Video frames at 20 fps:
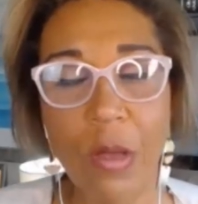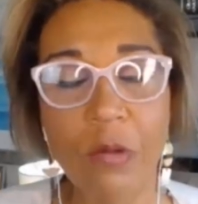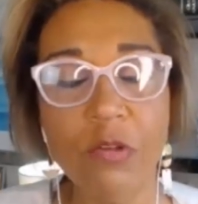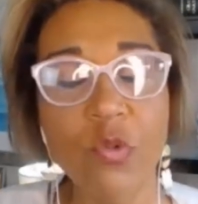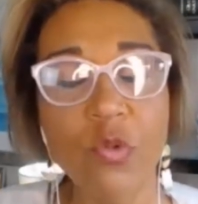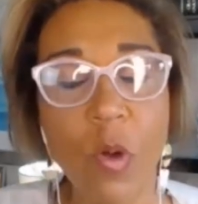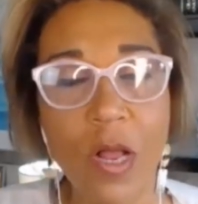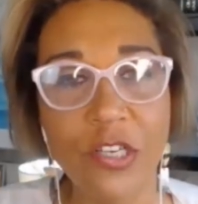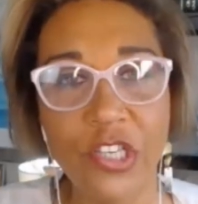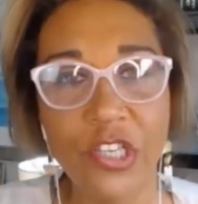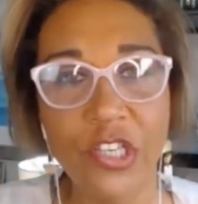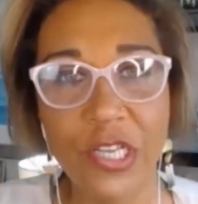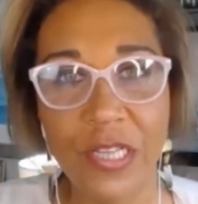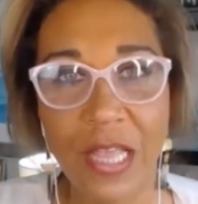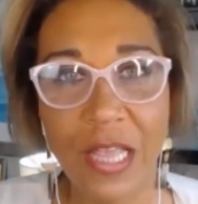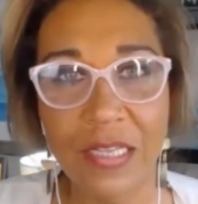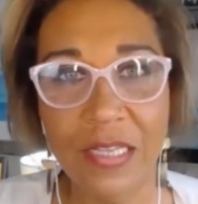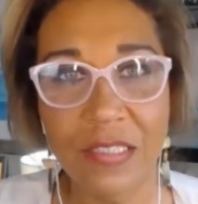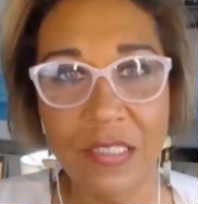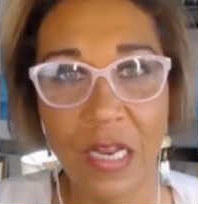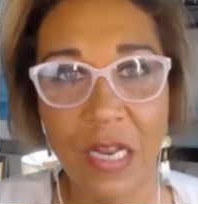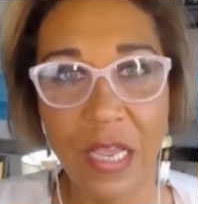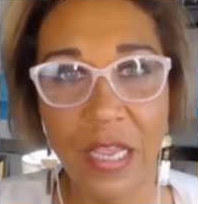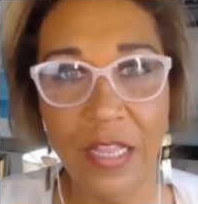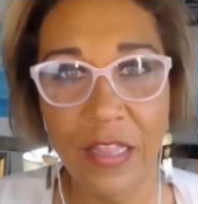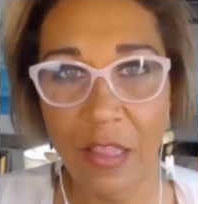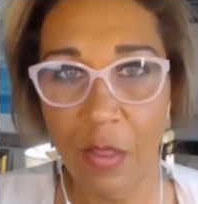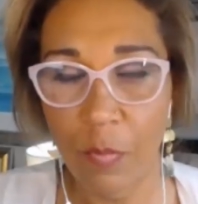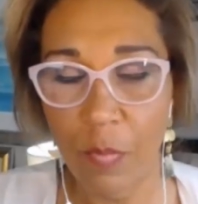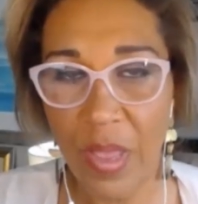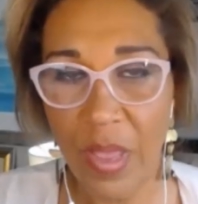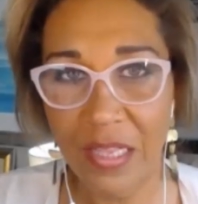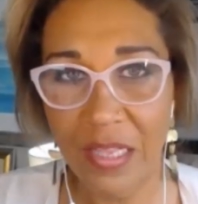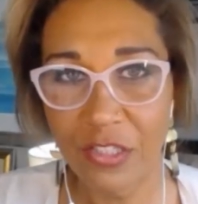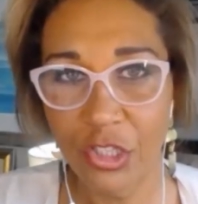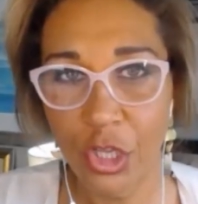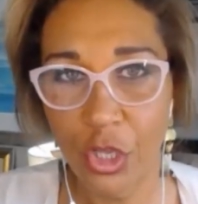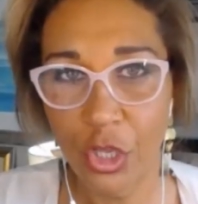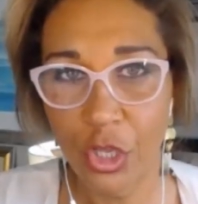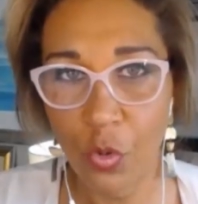I was watching last night, The
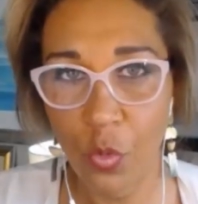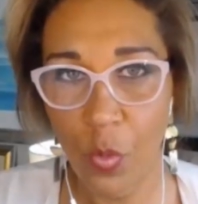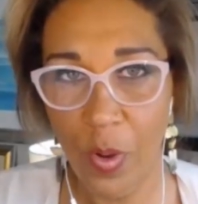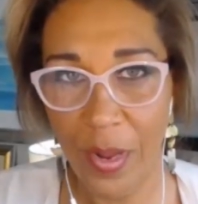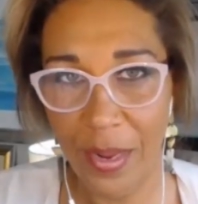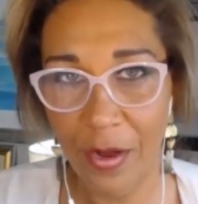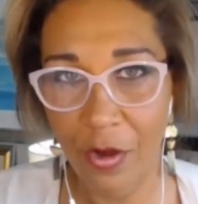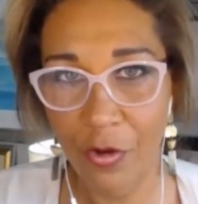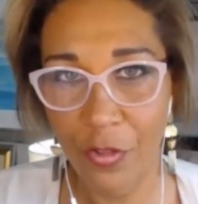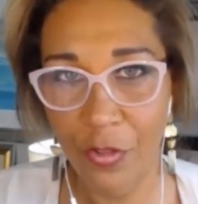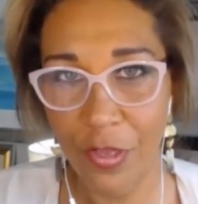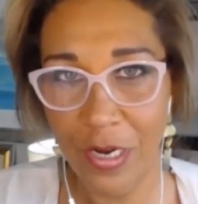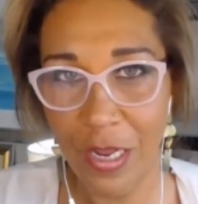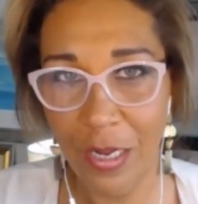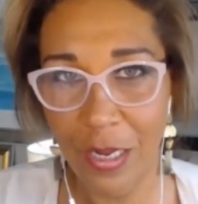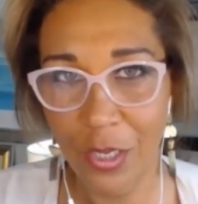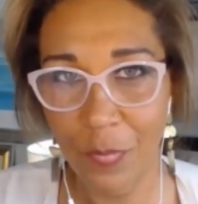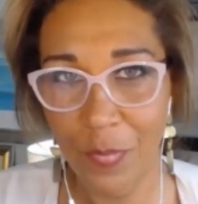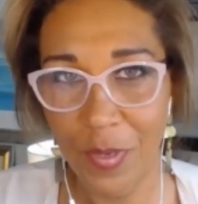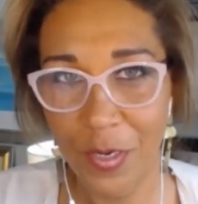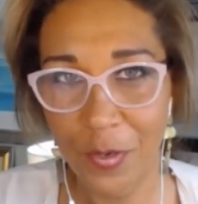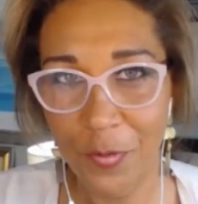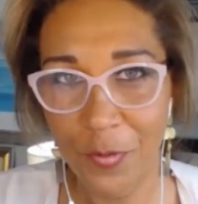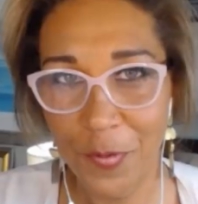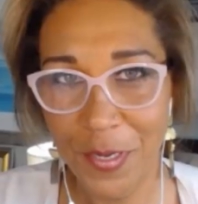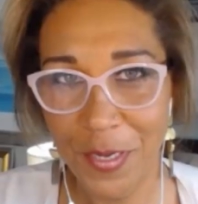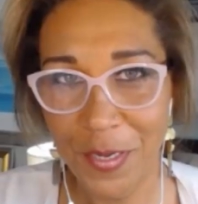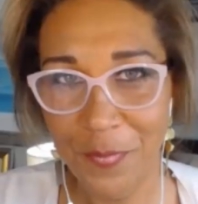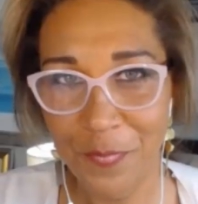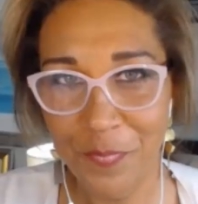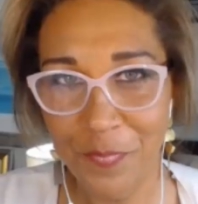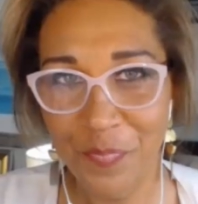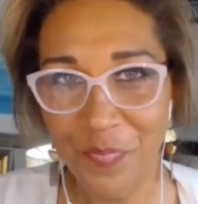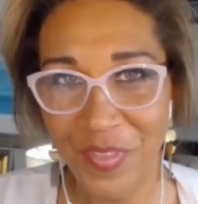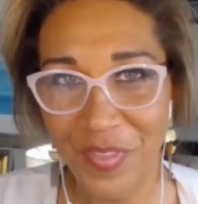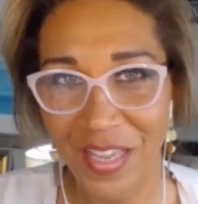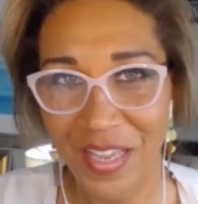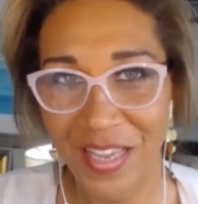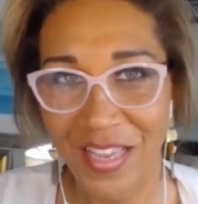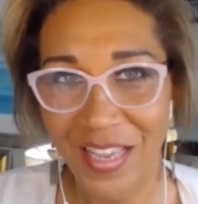Mask You Wear, the documentary.
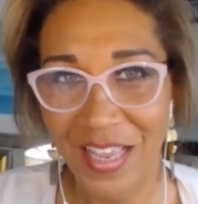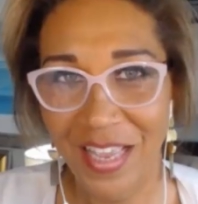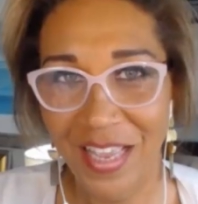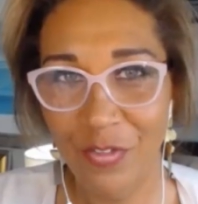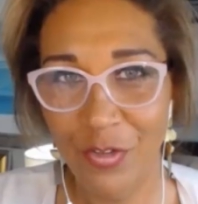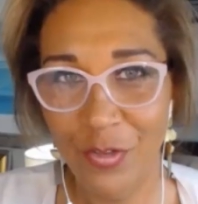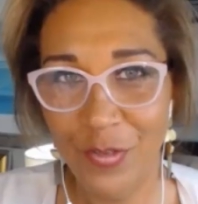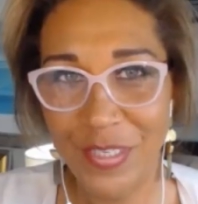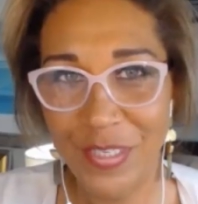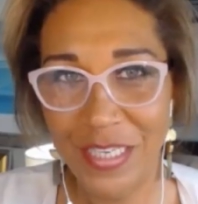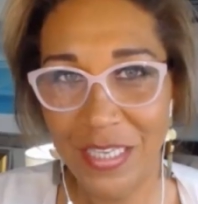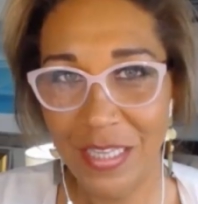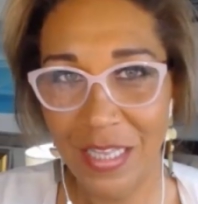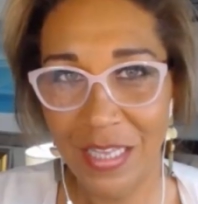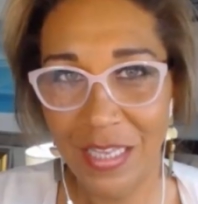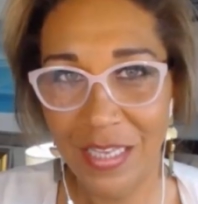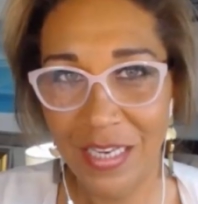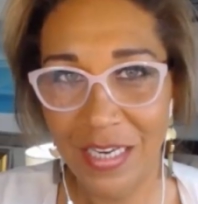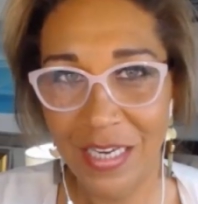Have you seen that?